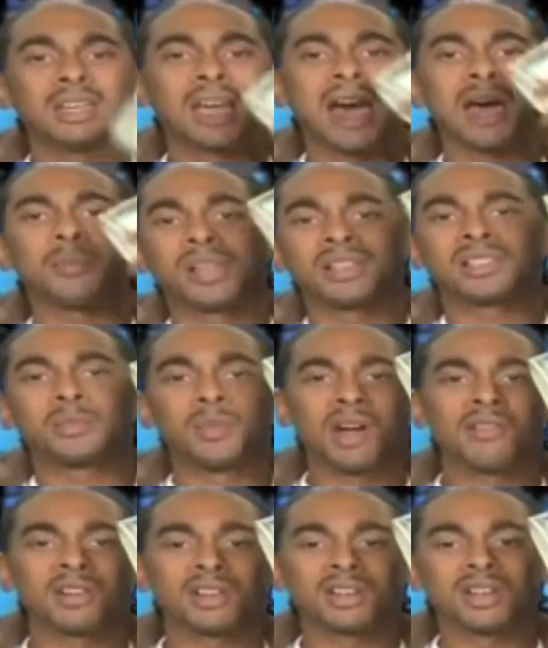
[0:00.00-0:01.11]
God bless
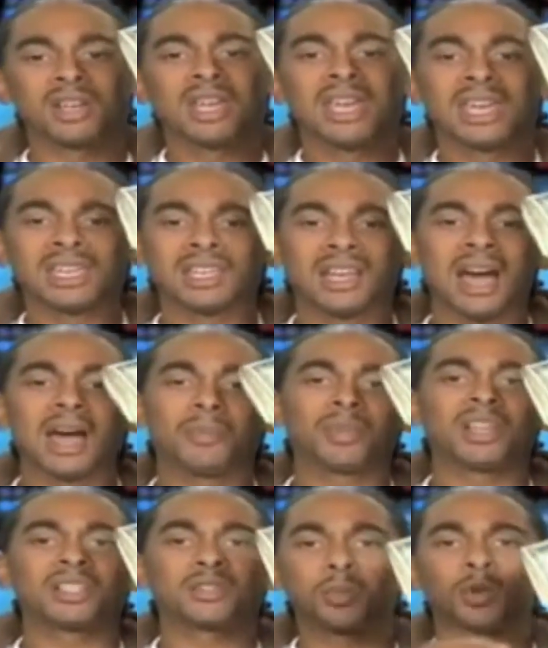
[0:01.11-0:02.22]
America and God
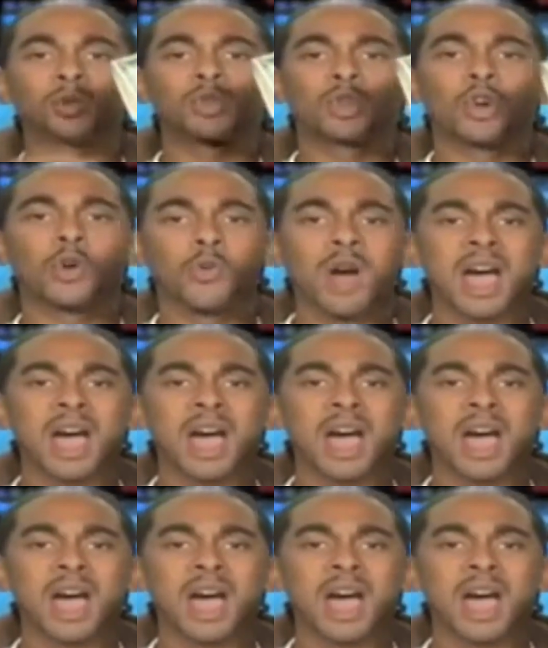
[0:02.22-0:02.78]
bless criminals going